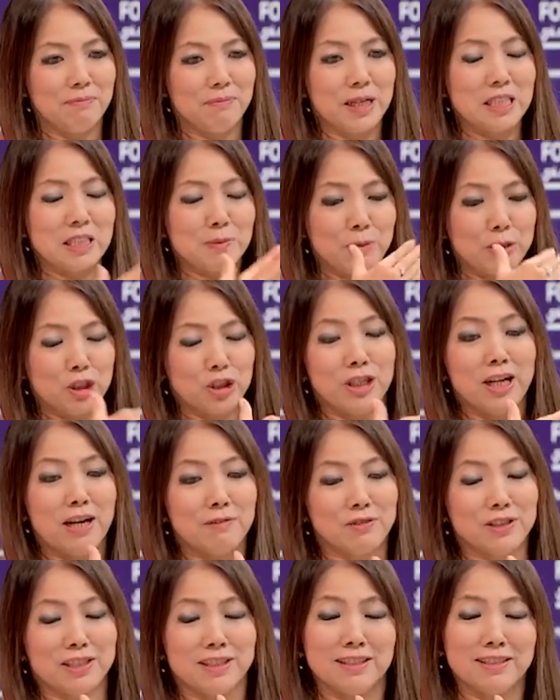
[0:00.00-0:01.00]
especially
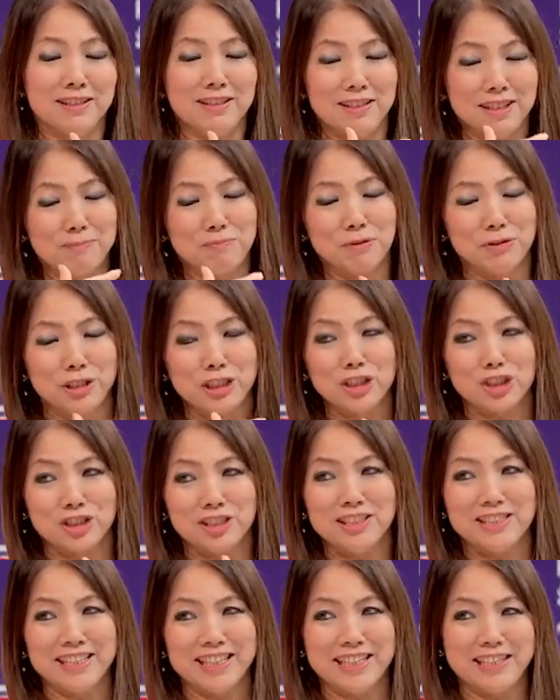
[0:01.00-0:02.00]
after
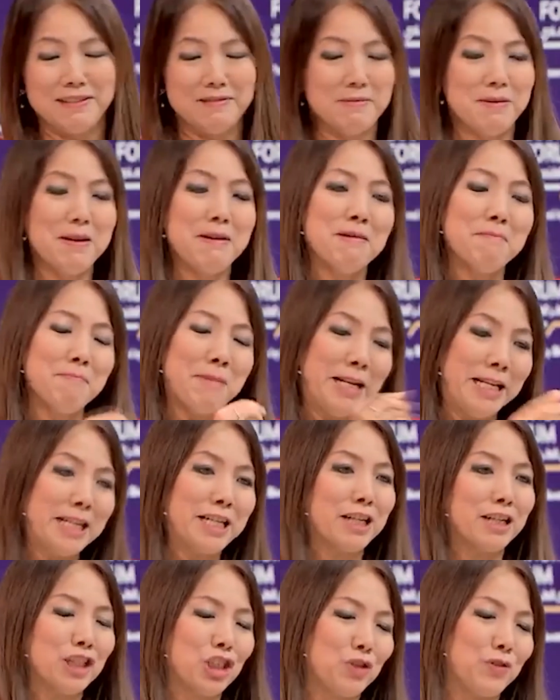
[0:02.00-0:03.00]
Liberation Day, many
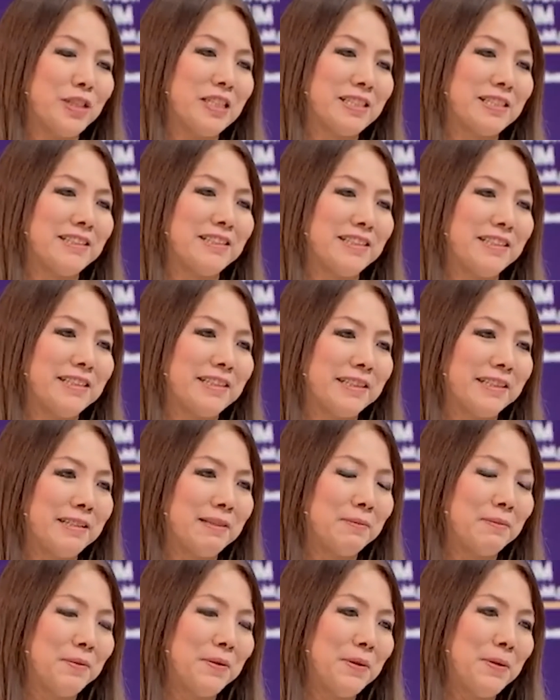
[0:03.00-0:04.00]
countries are
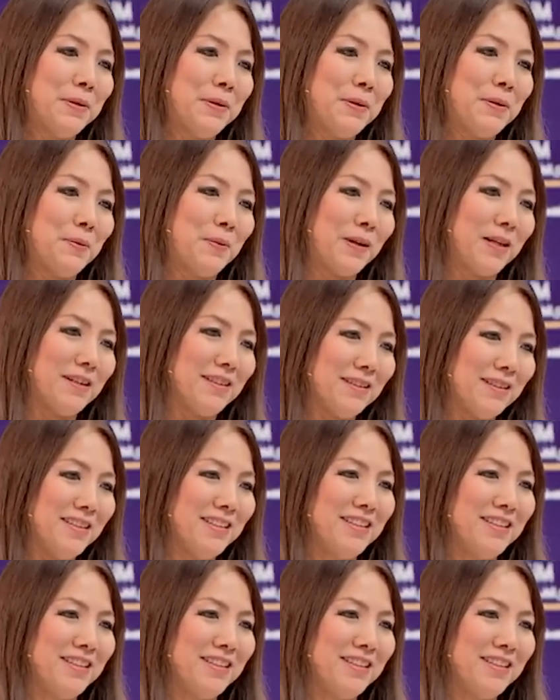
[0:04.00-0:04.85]
thinking, well,